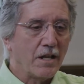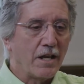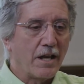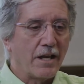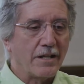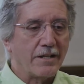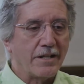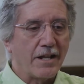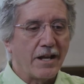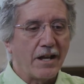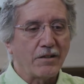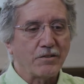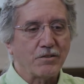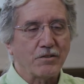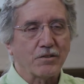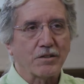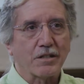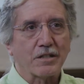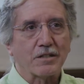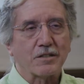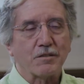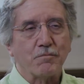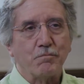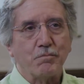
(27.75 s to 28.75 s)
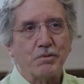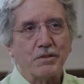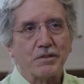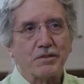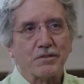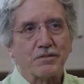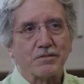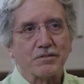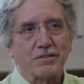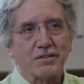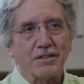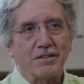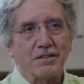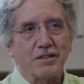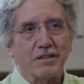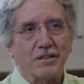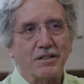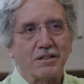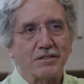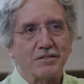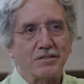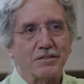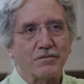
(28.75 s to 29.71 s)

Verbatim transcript: and now you get to build an, a